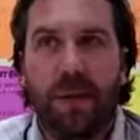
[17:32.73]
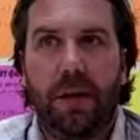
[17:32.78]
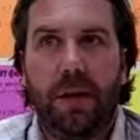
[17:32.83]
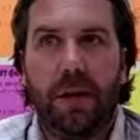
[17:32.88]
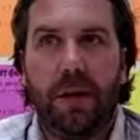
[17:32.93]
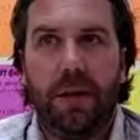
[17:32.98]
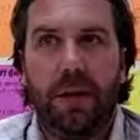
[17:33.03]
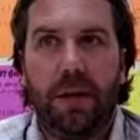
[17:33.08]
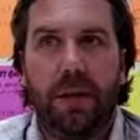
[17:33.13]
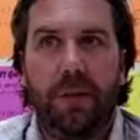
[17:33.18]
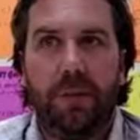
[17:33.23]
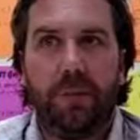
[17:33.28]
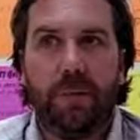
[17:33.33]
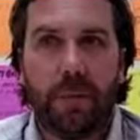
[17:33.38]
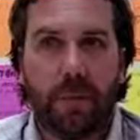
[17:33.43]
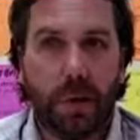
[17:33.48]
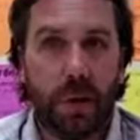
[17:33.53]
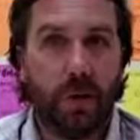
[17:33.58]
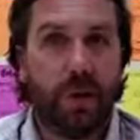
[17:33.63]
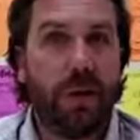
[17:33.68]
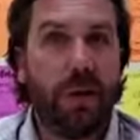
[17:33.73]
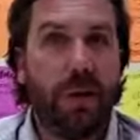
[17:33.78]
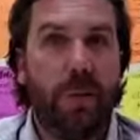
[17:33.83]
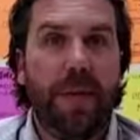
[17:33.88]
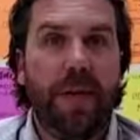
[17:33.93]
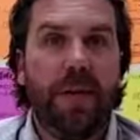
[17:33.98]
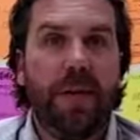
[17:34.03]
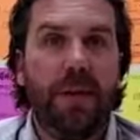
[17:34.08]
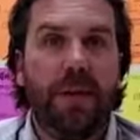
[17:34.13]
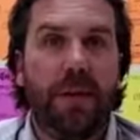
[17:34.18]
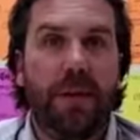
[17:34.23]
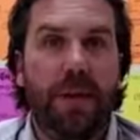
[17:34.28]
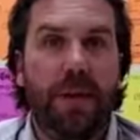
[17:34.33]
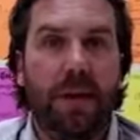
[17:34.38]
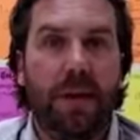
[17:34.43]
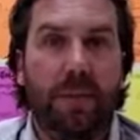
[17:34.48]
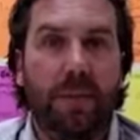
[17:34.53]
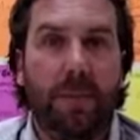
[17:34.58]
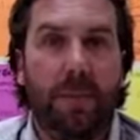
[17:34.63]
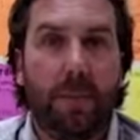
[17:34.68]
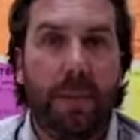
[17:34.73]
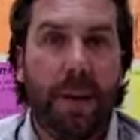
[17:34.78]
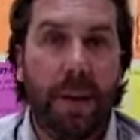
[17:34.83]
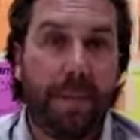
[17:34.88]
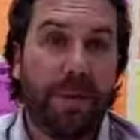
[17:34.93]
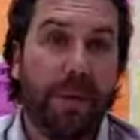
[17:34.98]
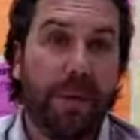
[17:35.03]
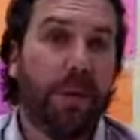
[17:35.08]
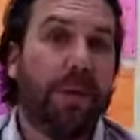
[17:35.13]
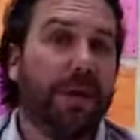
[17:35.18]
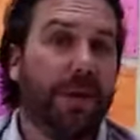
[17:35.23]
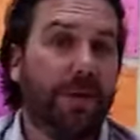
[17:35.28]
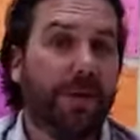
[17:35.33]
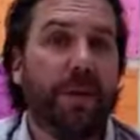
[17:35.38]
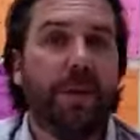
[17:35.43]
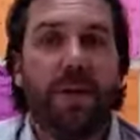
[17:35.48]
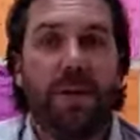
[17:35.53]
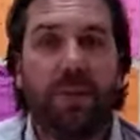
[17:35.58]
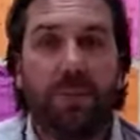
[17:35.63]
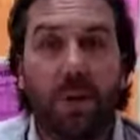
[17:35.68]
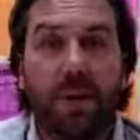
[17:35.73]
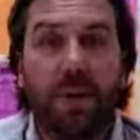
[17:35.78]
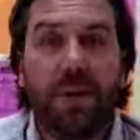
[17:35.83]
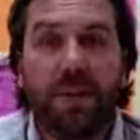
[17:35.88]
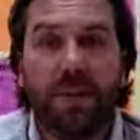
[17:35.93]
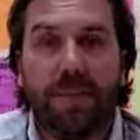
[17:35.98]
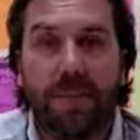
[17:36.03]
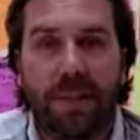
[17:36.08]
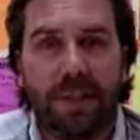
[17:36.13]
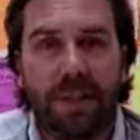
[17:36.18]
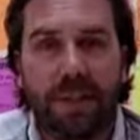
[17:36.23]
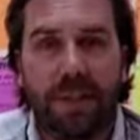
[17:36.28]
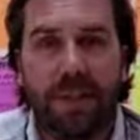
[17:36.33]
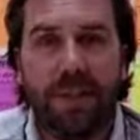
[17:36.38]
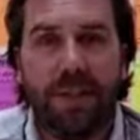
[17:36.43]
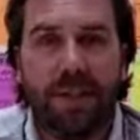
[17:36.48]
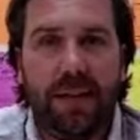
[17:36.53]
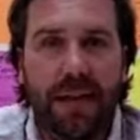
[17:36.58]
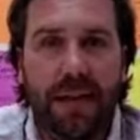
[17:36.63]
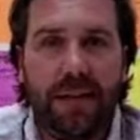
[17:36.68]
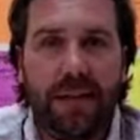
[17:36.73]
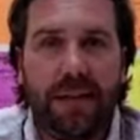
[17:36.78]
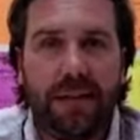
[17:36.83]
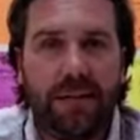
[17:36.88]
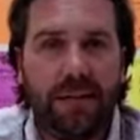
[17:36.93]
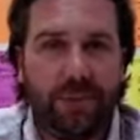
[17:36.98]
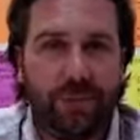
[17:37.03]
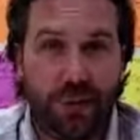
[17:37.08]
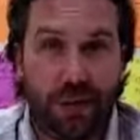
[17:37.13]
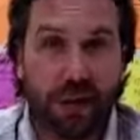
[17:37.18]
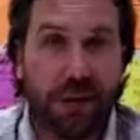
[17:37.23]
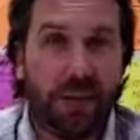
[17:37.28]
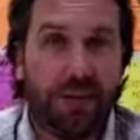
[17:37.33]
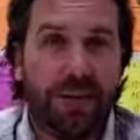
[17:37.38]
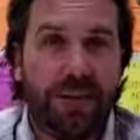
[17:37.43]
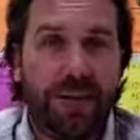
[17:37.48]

CodingNomads, might be a little different than Roy's specialty and strength,